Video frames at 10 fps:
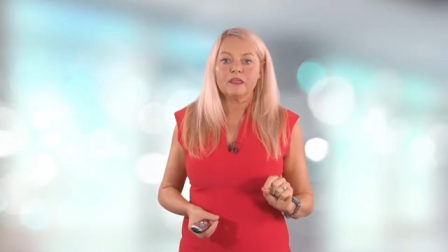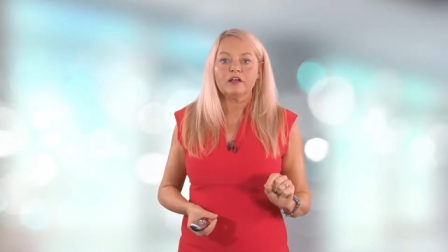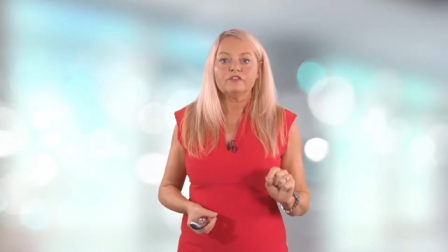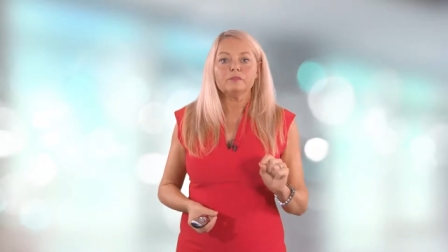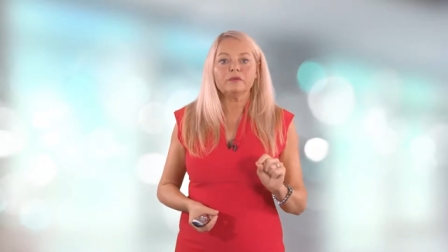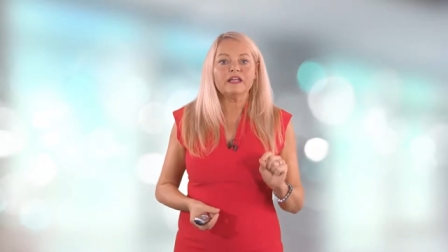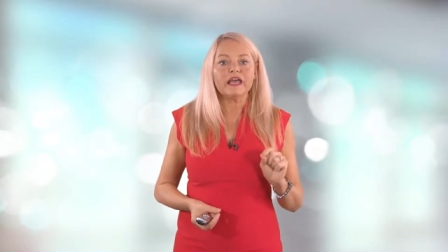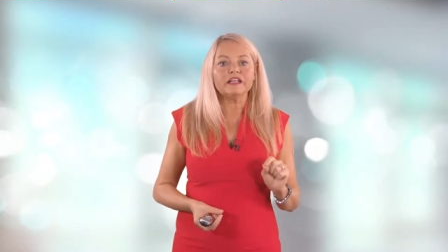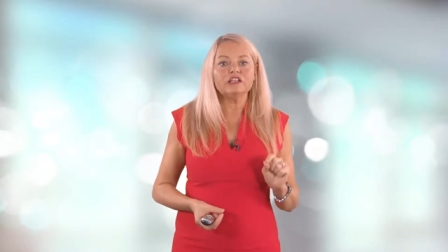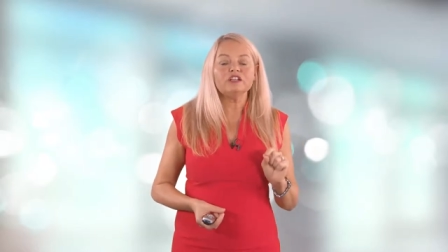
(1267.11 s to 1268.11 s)
Have there been
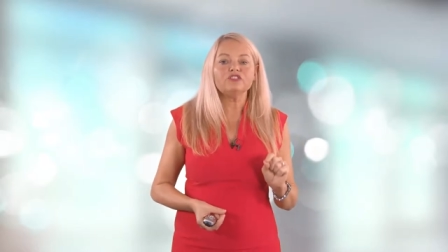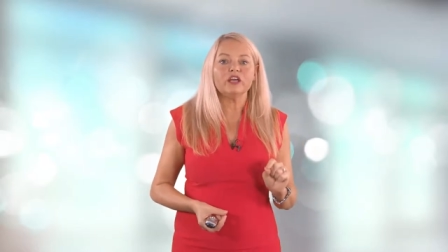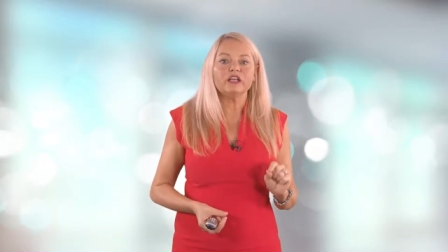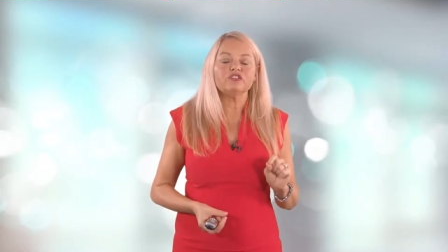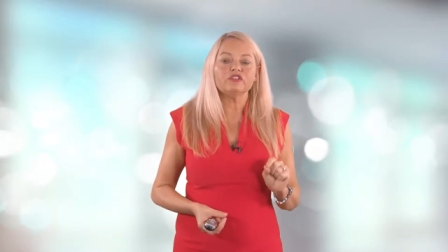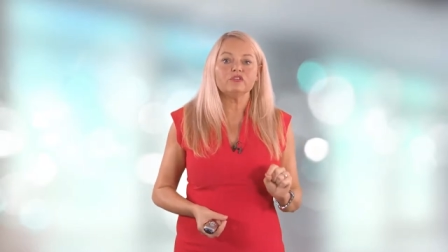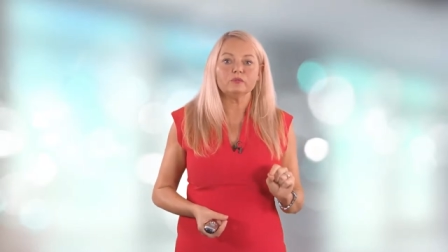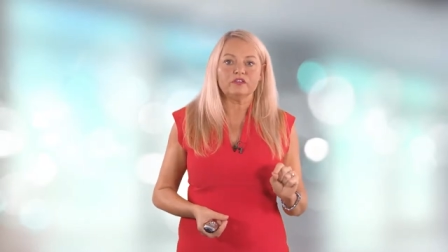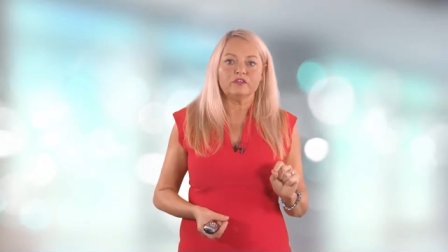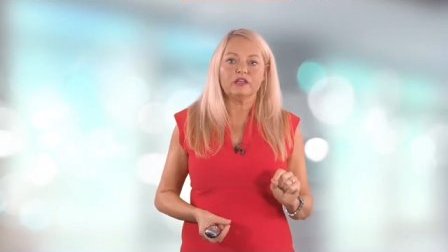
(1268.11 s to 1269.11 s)
any changes
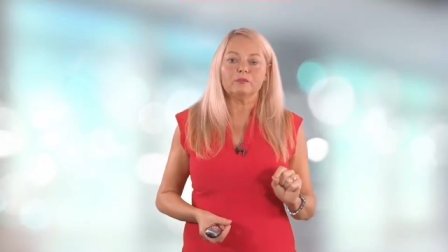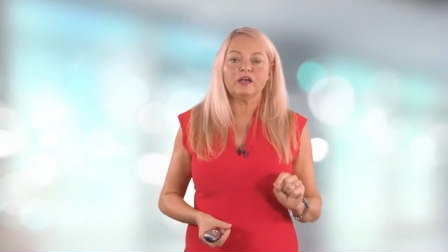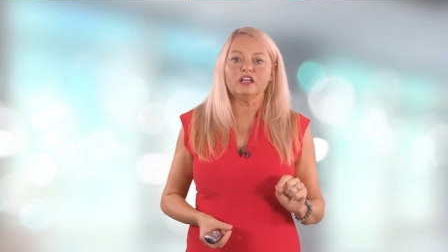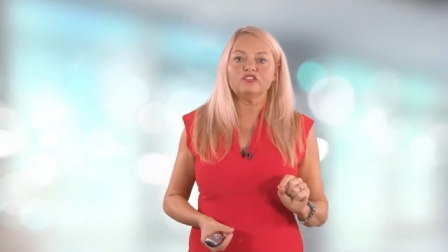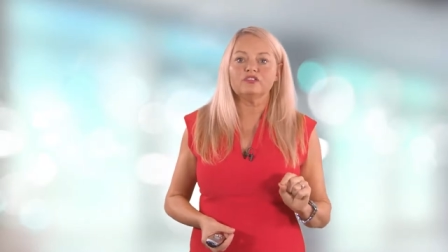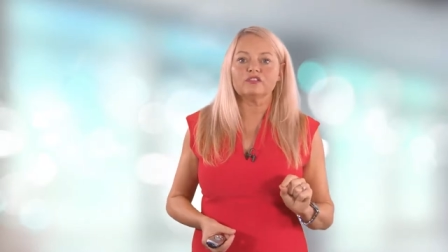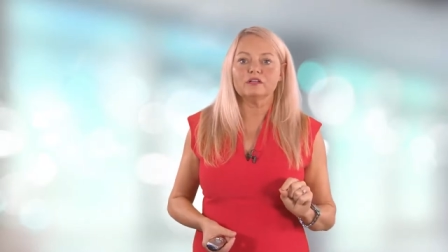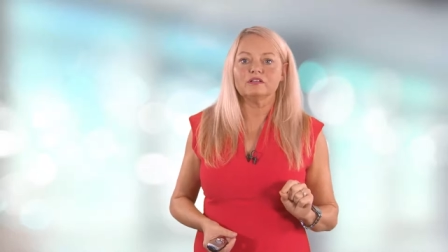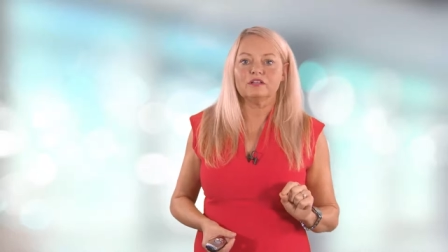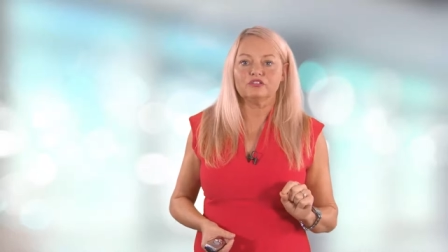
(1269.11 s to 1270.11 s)
within that patient's
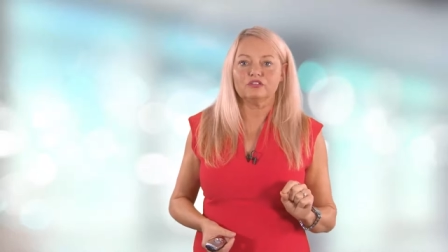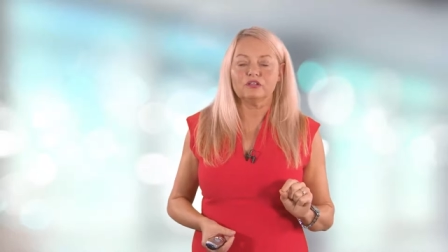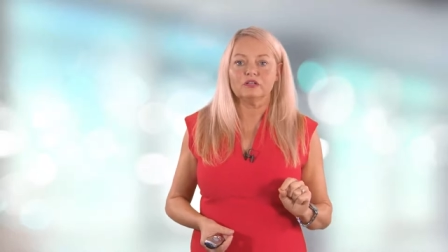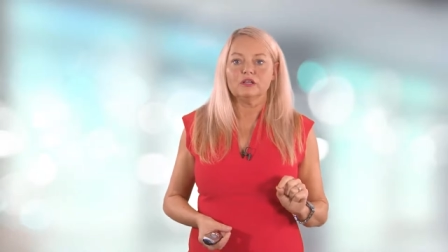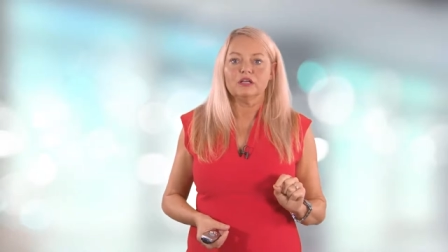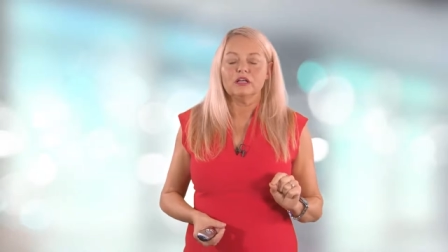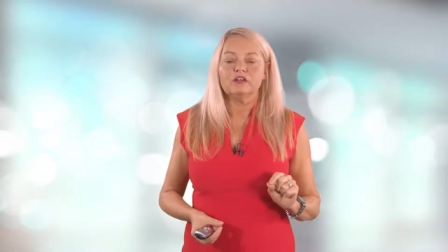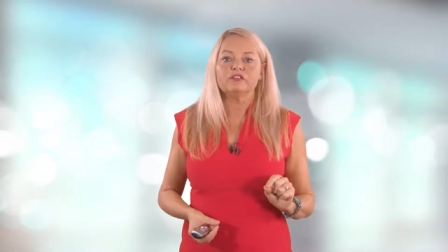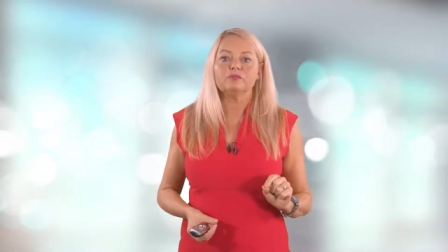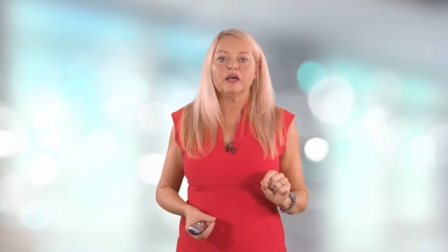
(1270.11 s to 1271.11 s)
condition?
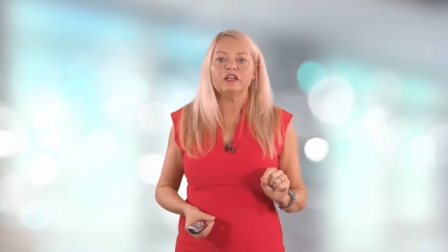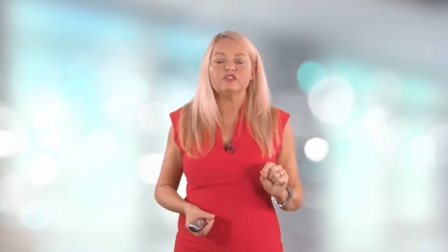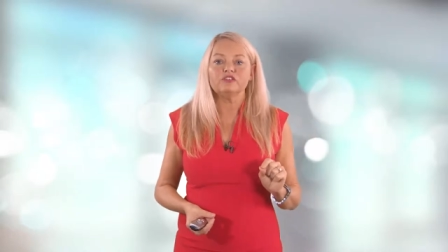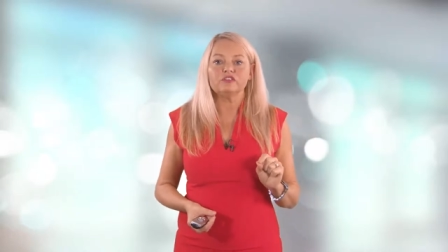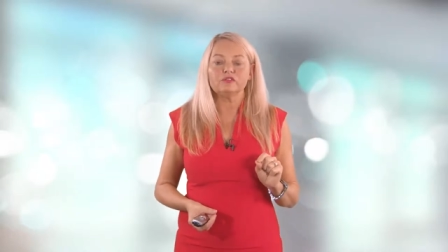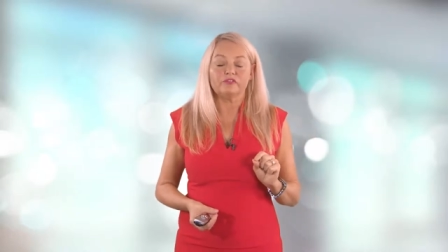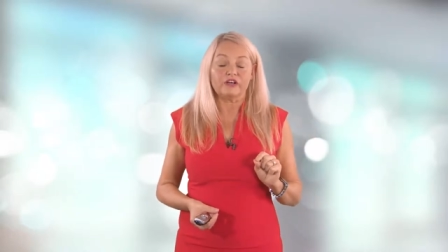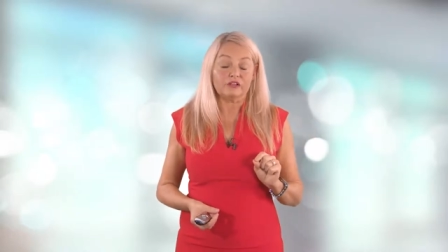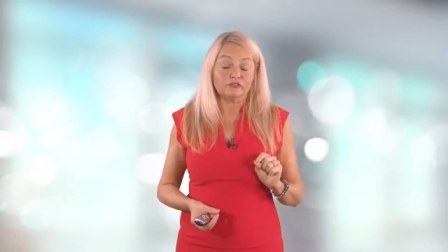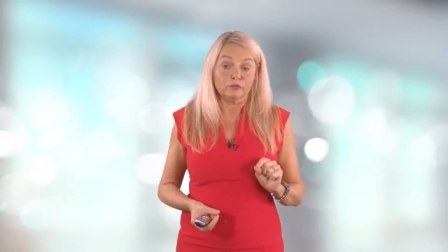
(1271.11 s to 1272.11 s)
If the patient has
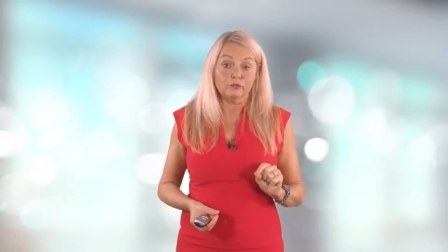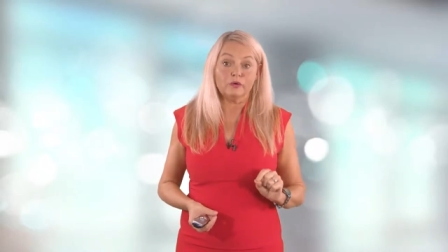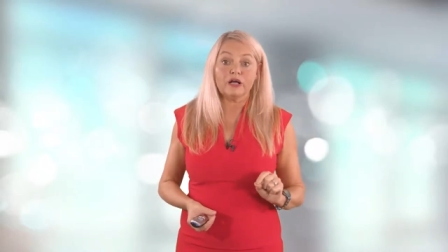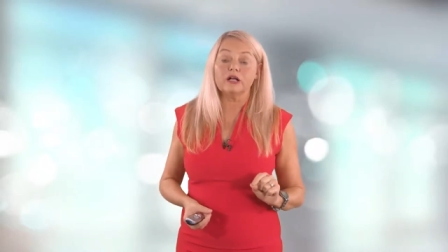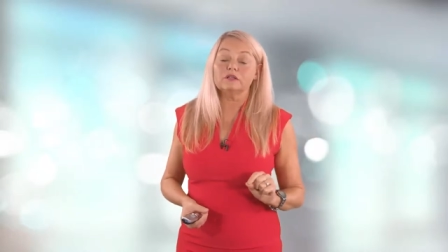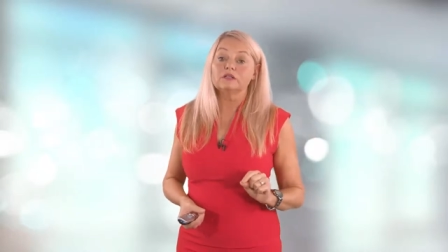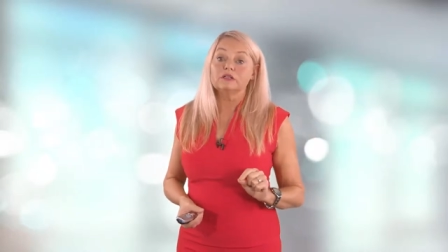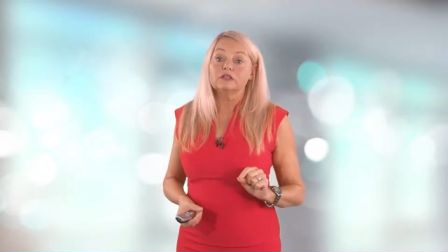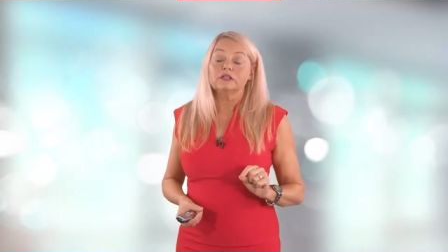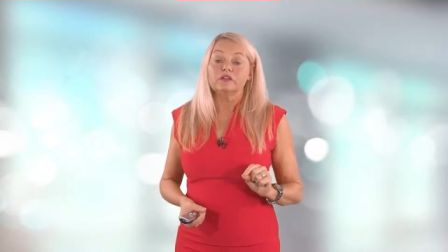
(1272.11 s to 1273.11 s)
felt unwell,
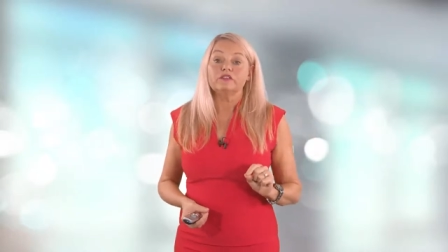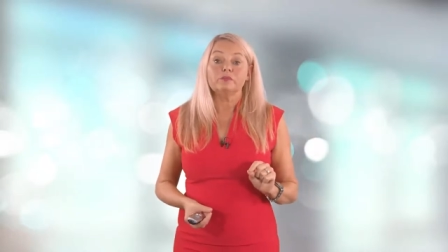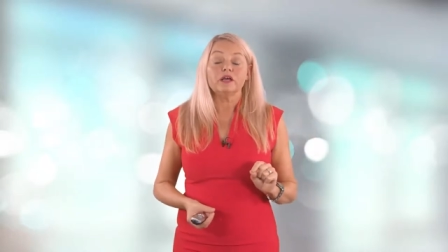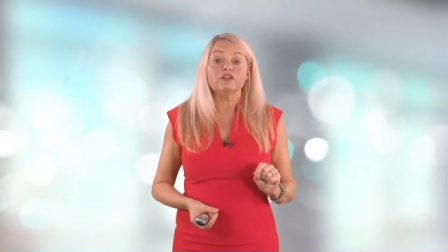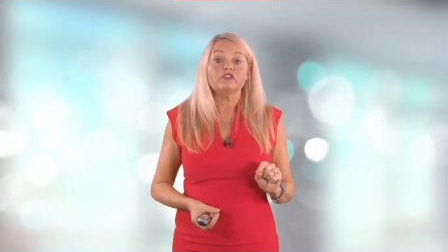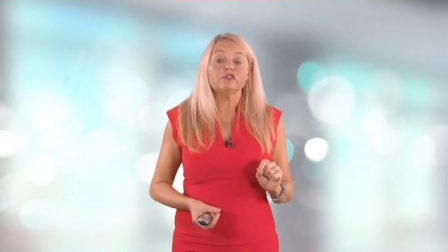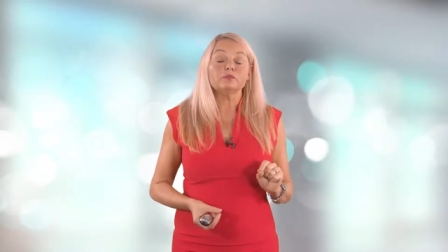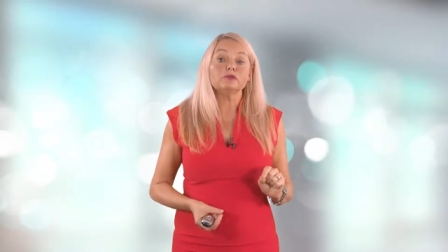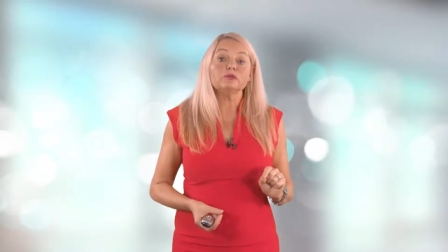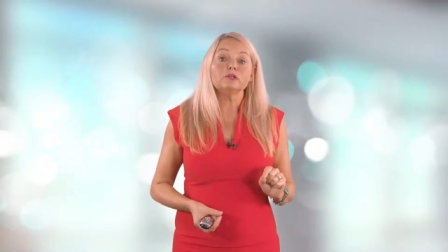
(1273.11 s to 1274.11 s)
if the patient's
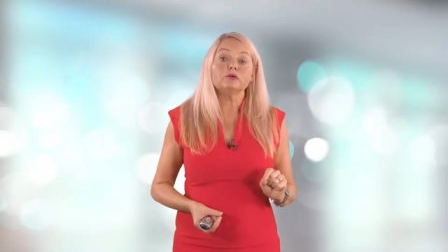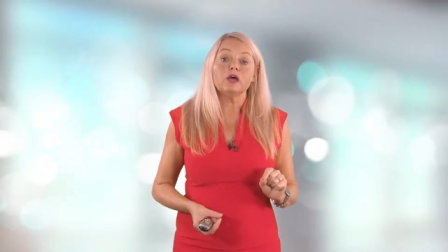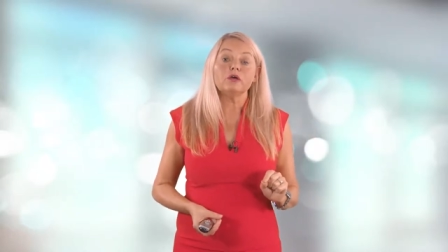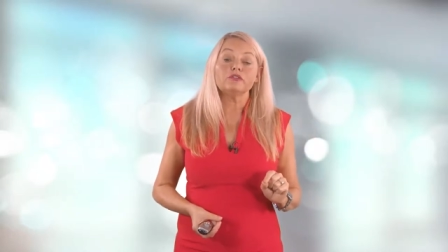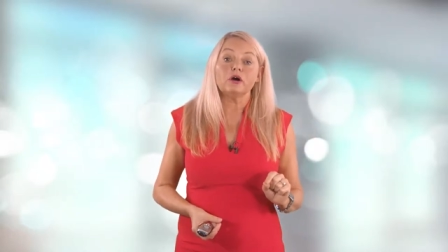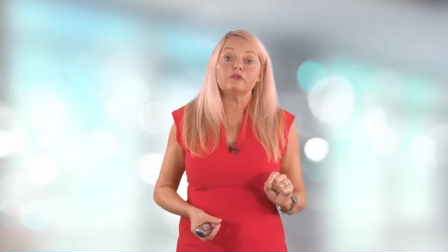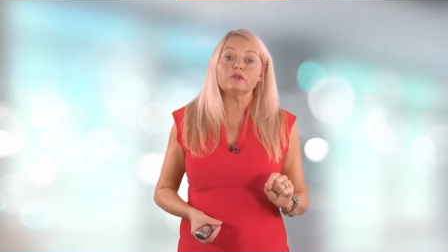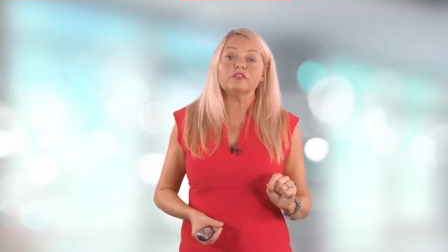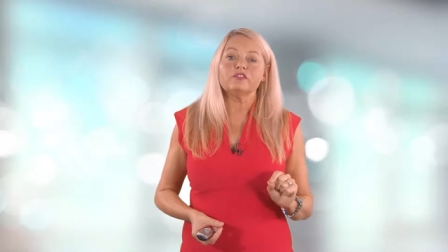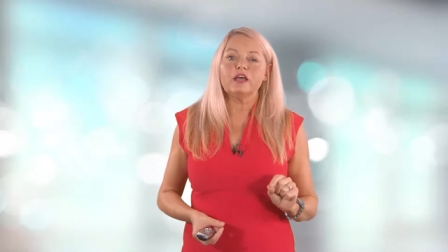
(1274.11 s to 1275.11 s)
blood glucose are
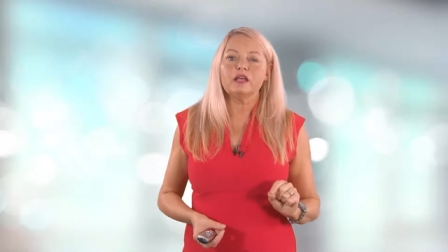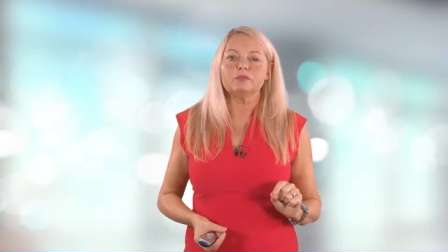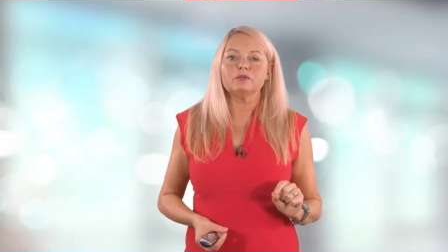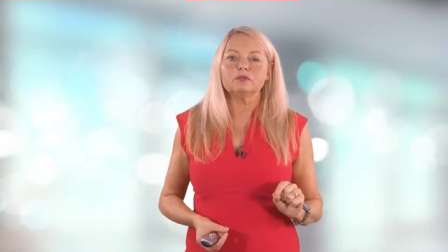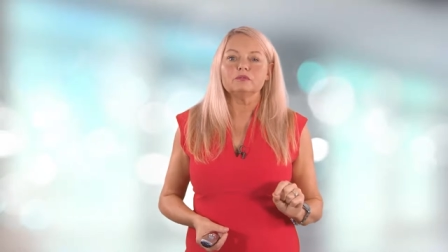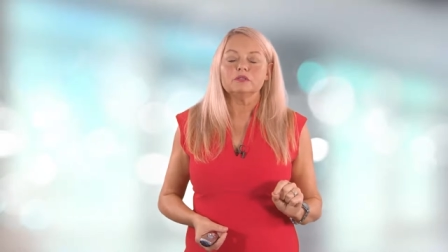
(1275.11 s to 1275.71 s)
unstable,